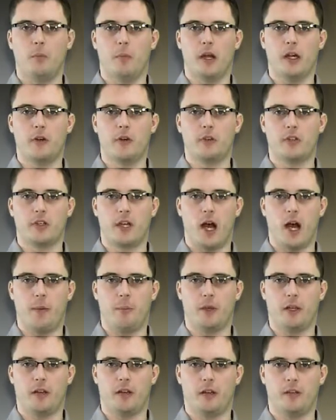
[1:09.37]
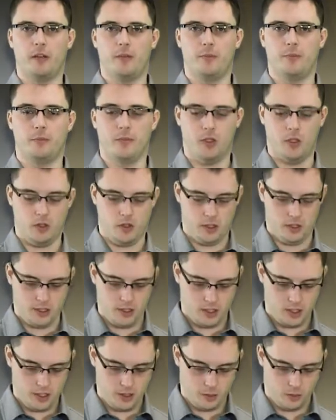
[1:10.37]
Microscopically, you can
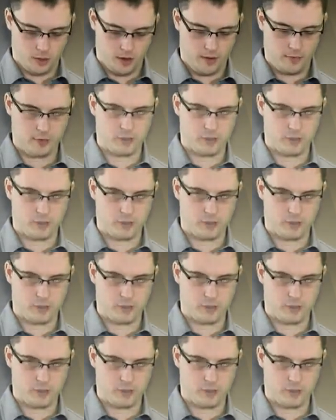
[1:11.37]
see the rough